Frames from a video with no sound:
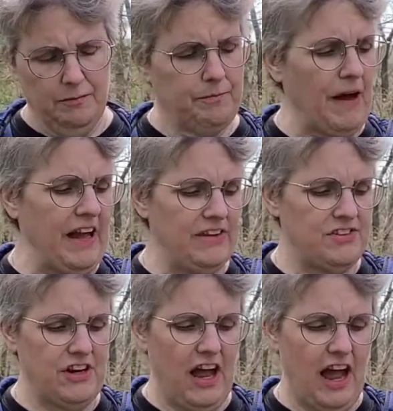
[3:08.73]

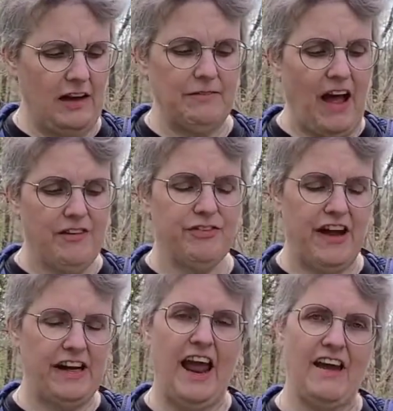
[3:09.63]
But I
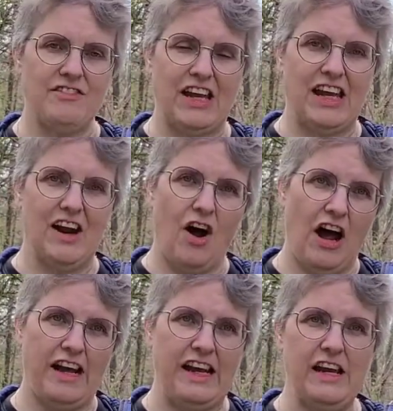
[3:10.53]
find having it
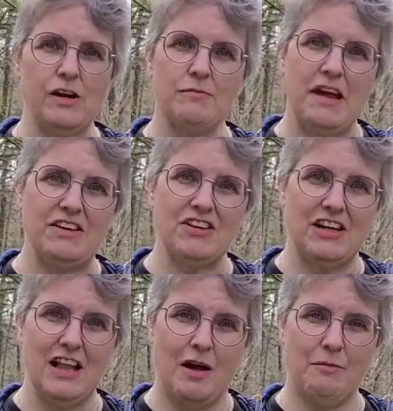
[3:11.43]
on here makes it
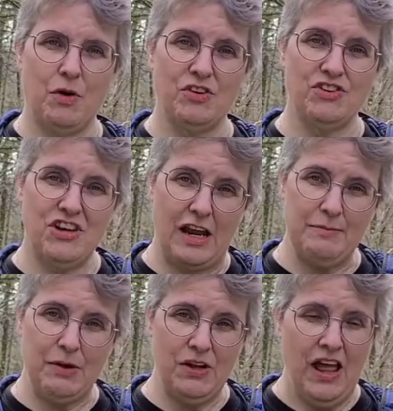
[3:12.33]
a lot more
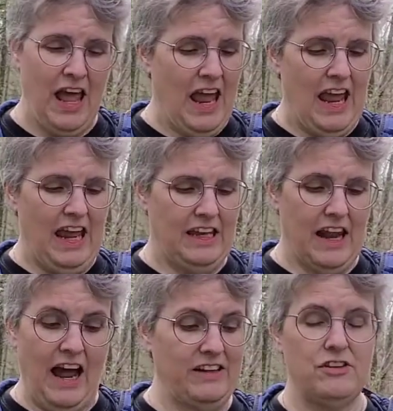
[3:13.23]
stable.
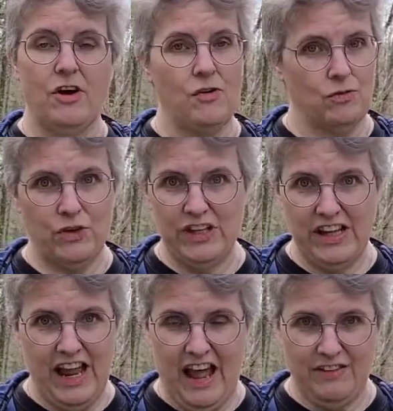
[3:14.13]
I don't
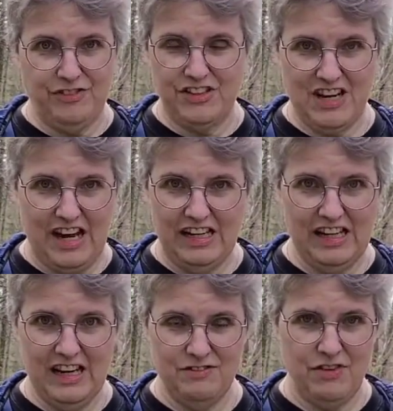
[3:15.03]
really have to
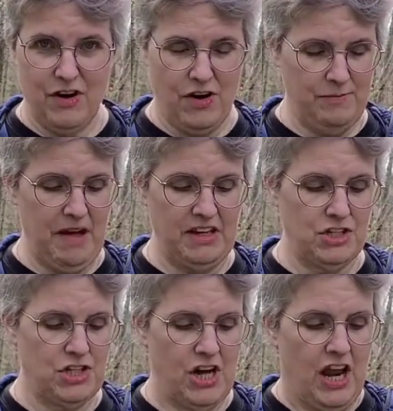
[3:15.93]
tighten it very
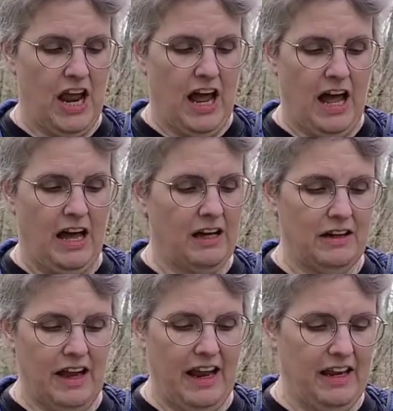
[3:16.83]
much,
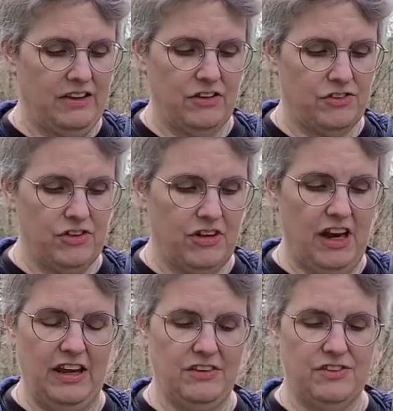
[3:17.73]
and
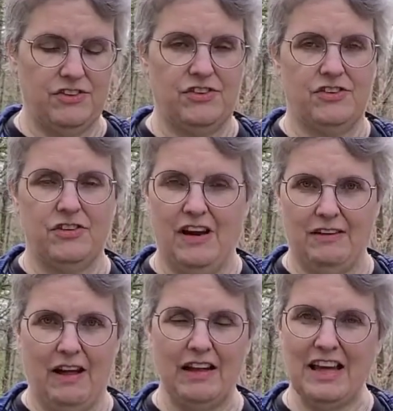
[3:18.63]
it's
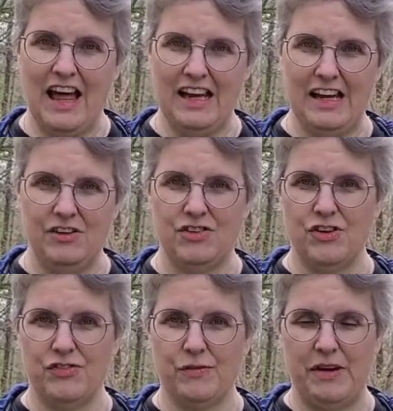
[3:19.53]
a lot
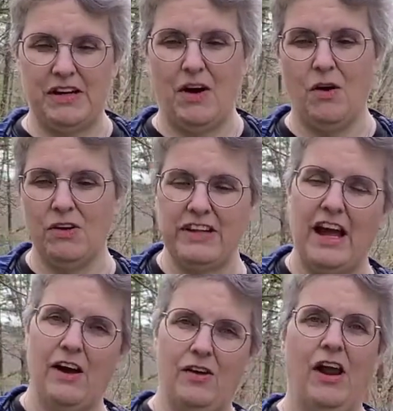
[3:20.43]
easier for me to hold
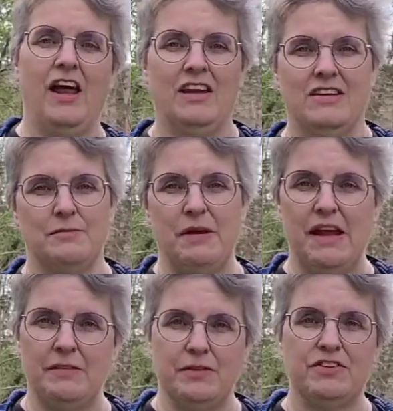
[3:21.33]
out to be
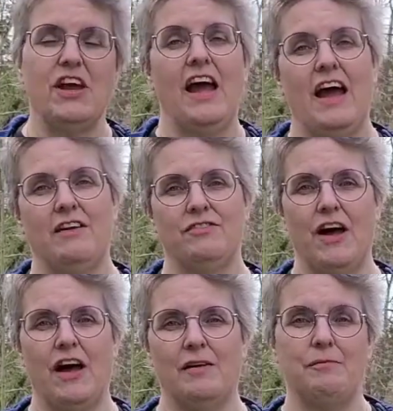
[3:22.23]
able to have
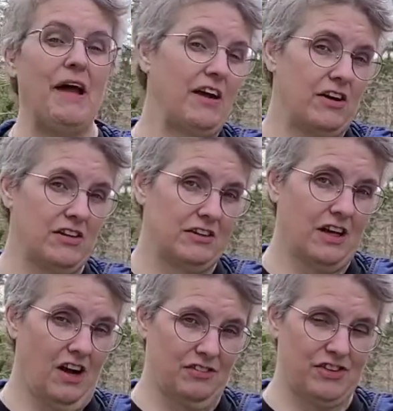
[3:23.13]
a better
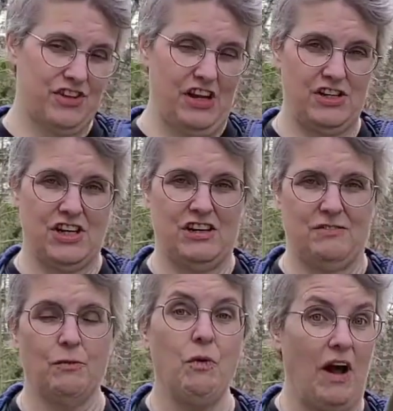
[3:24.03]
conversation
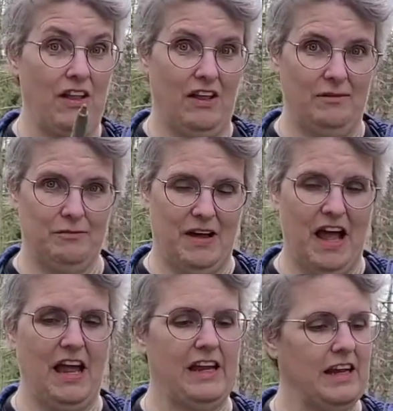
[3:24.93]
while I'm
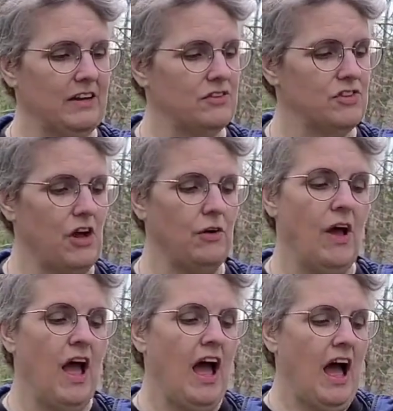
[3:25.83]
hiking. So
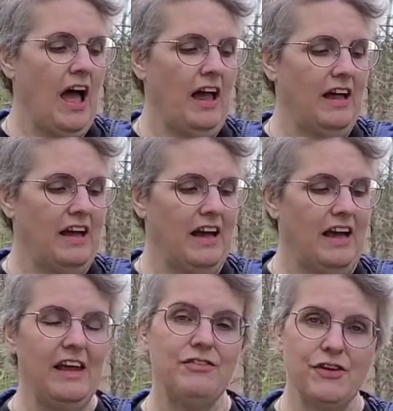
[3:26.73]

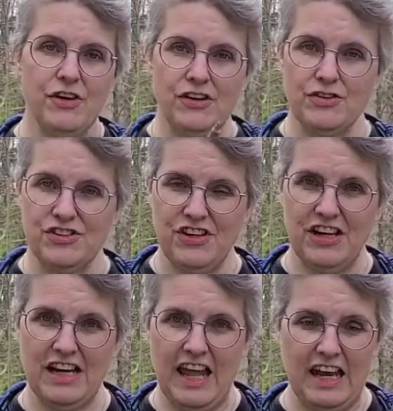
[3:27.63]
if you're
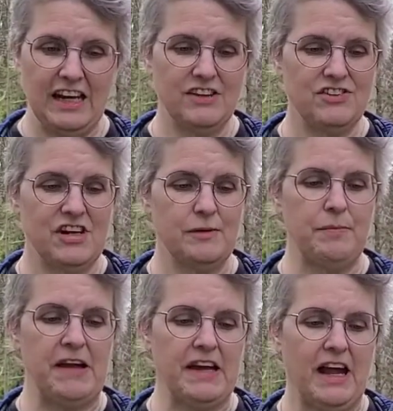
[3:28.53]
interested in getting a stick
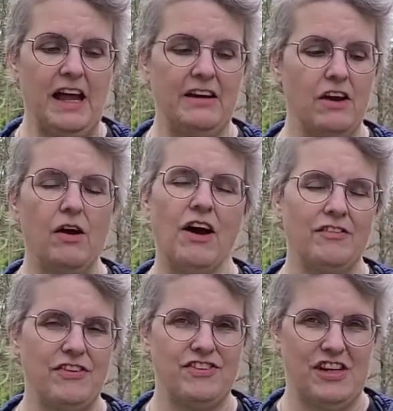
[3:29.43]
pick, I know
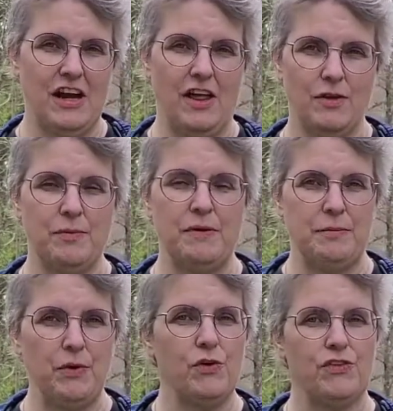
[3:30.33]
I've seen other
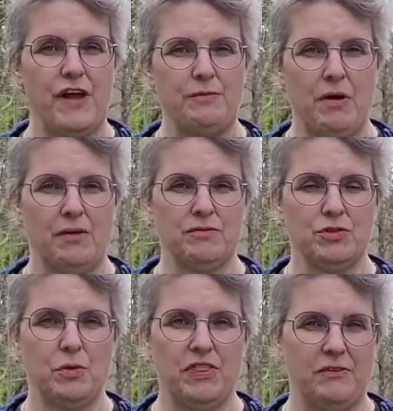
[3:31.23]
people who have had
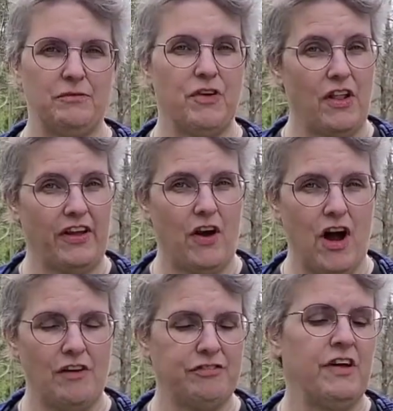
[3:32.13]
problems with them falling
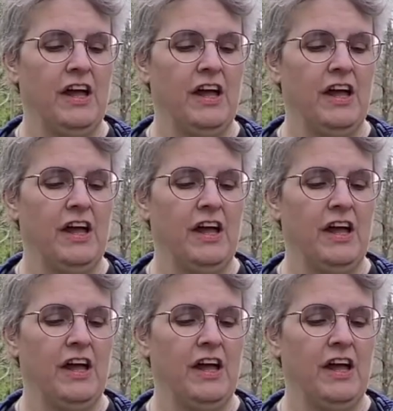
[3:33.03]
off.